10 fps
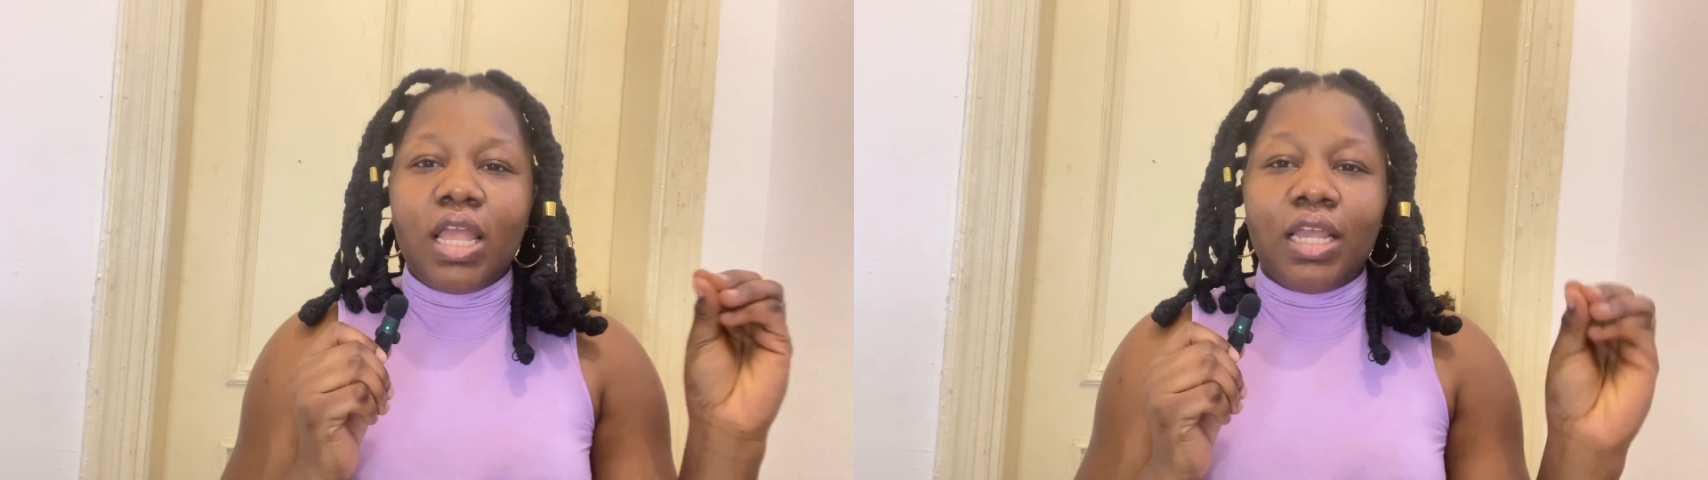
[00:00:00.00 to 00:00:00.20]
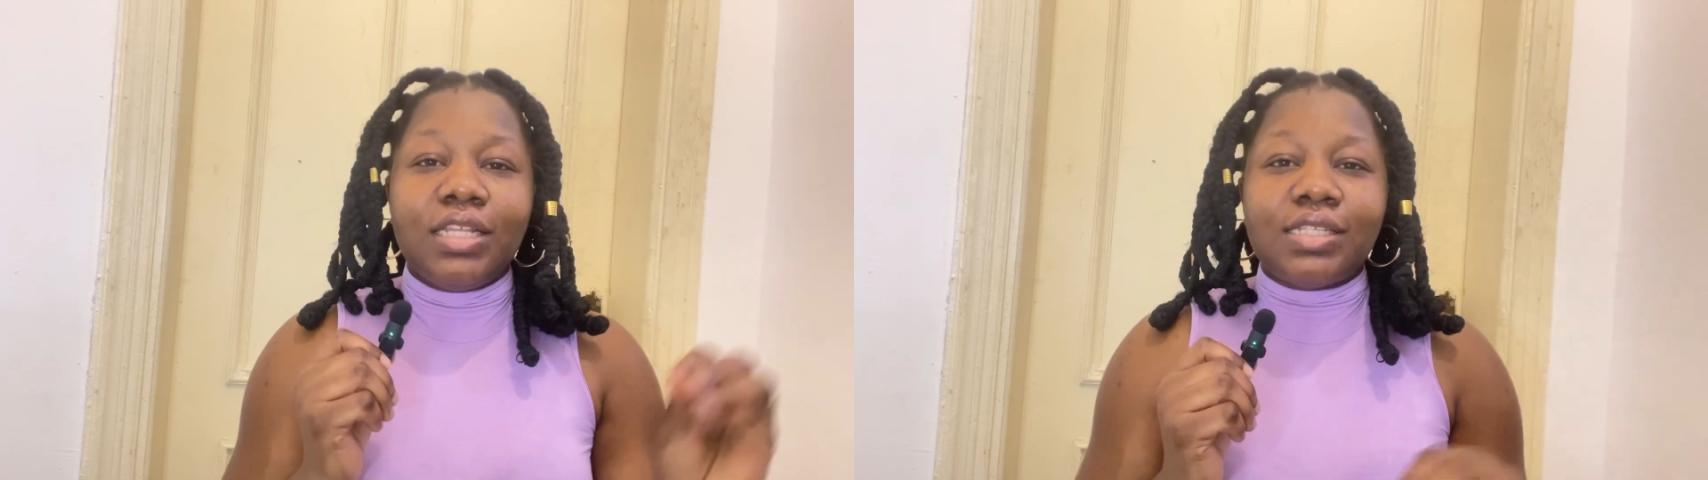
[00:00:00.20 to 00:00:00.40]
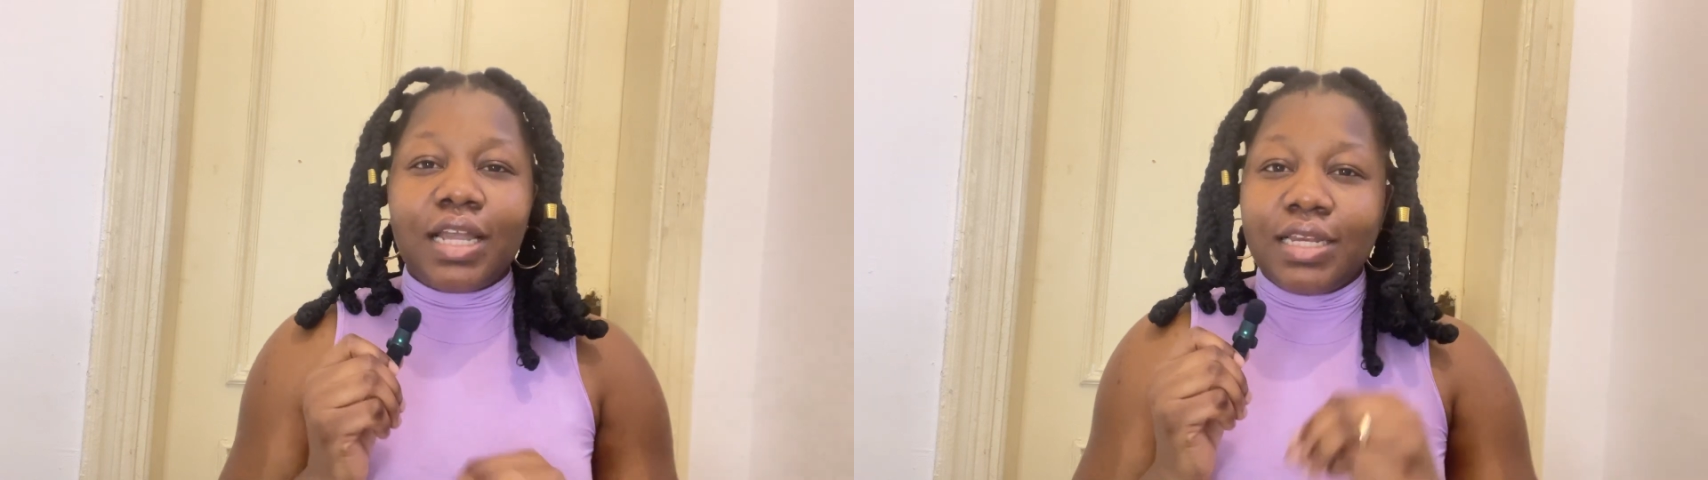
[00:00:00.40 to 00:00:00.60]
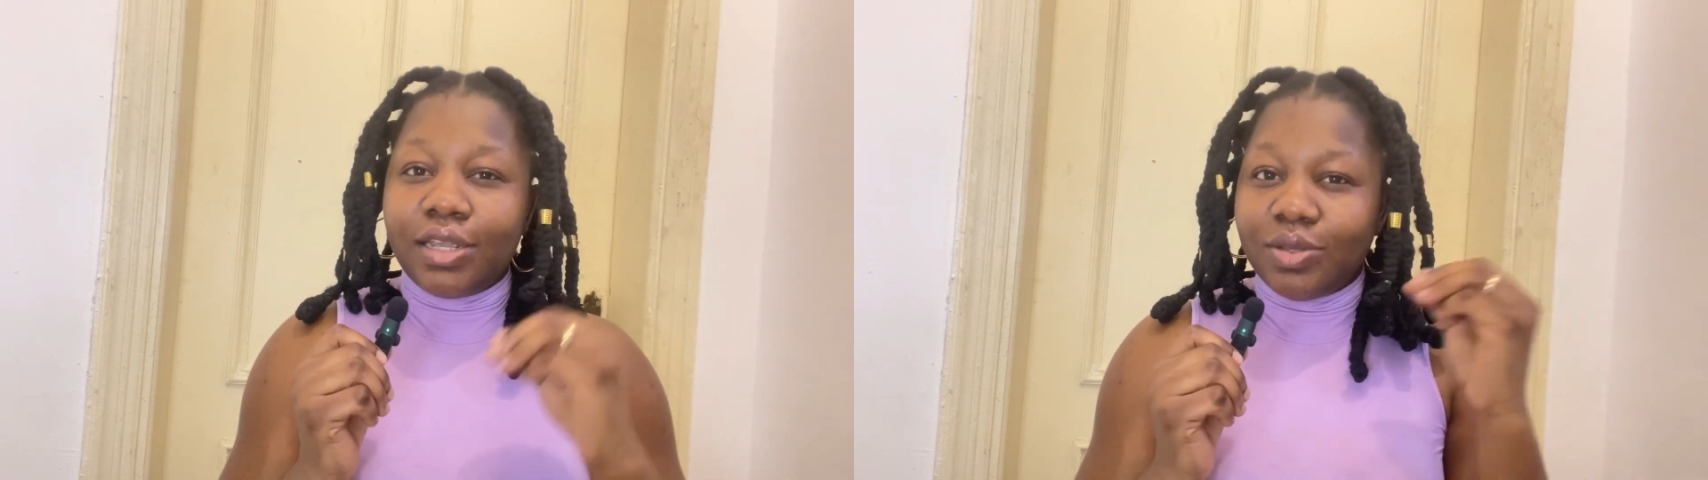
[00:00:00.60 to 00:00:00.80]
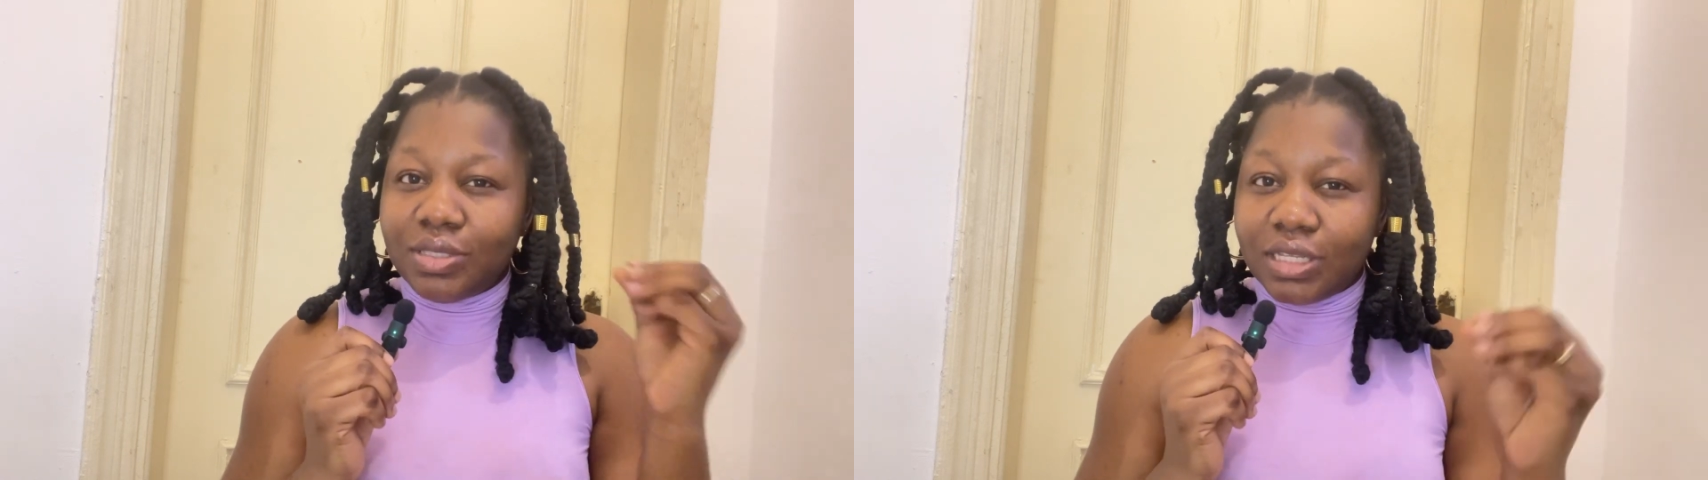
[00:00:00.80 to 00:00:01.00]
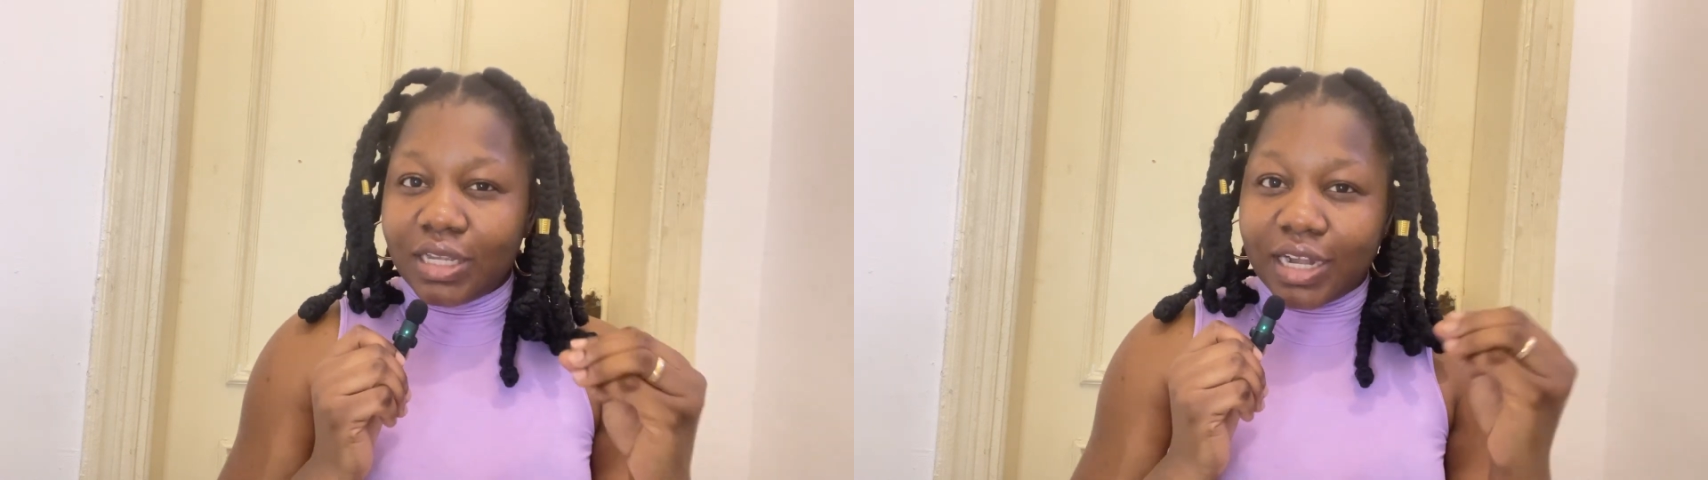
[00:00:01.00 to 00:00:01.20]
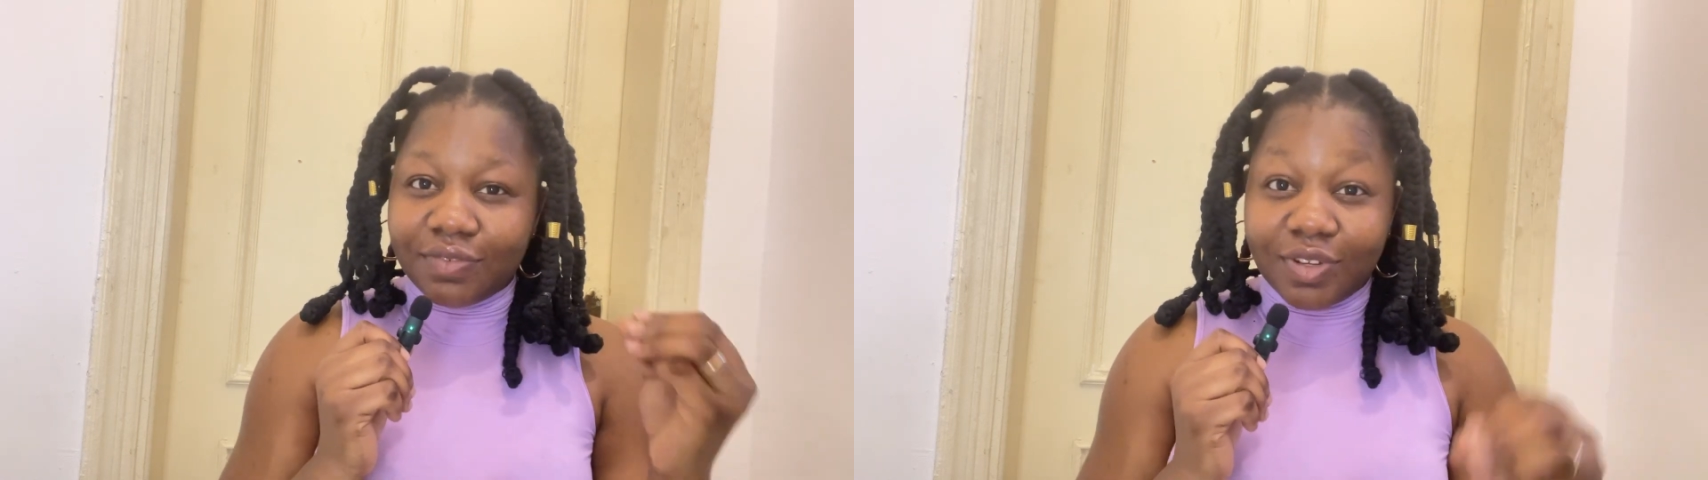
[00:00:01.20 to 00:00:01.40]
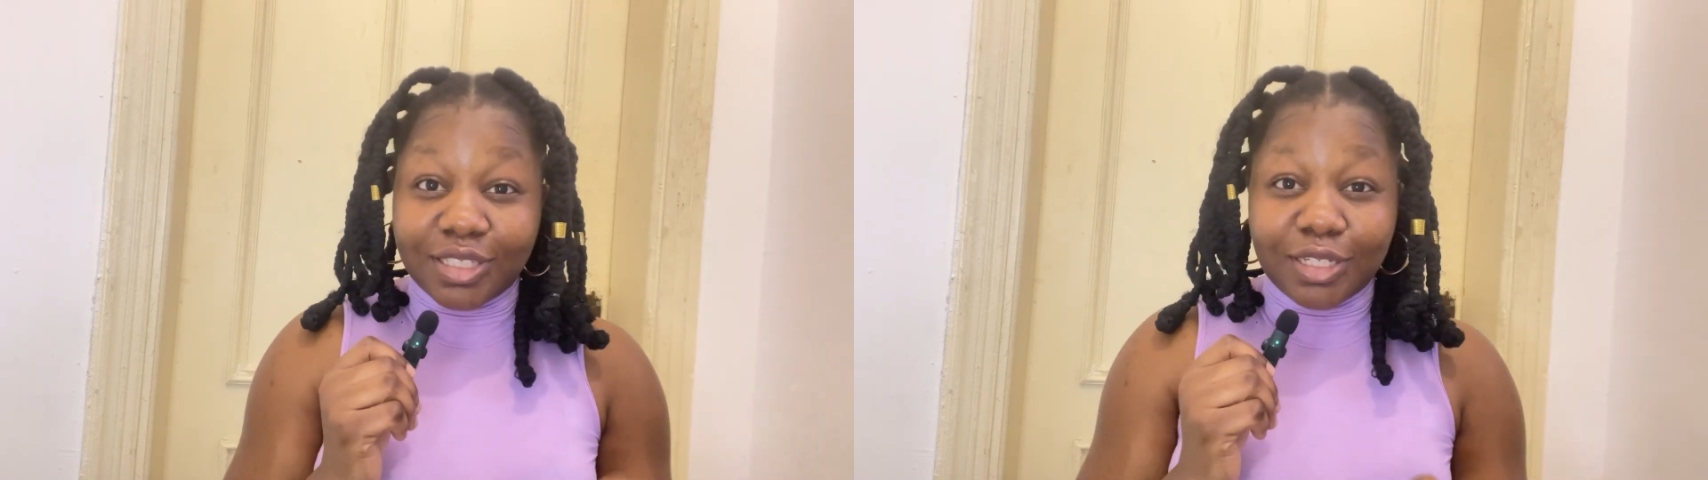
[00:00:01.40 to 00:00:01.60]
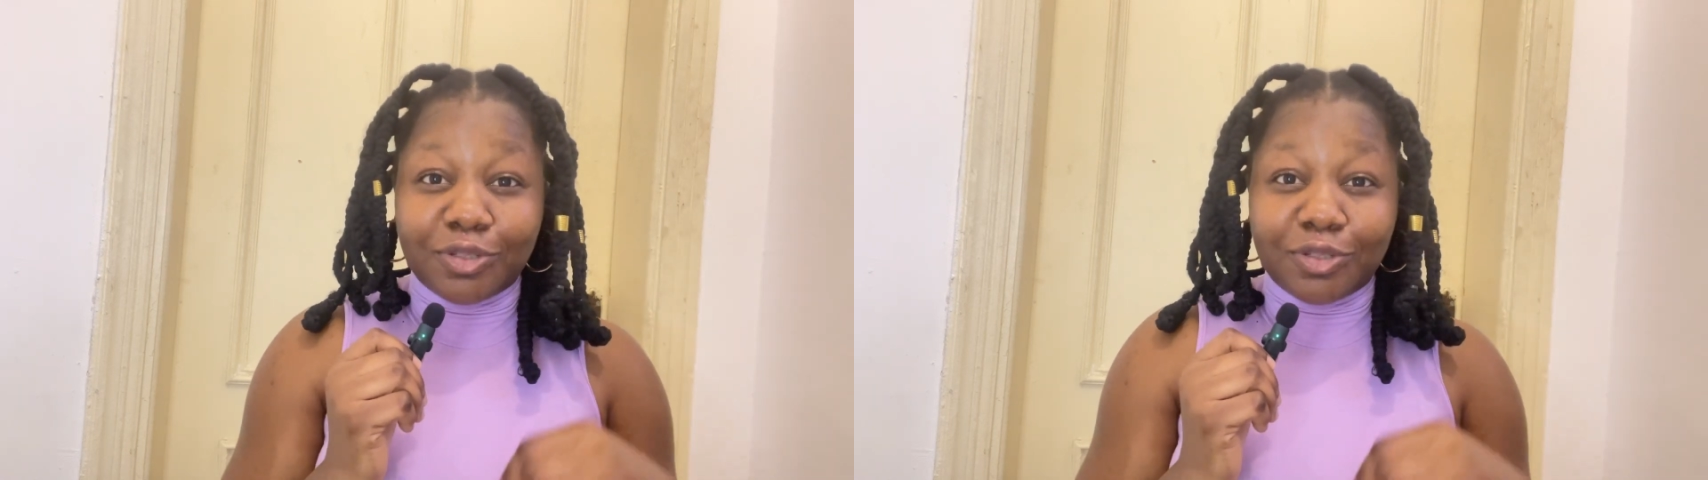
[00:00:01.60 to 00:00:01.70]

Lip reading: it's either you take advantage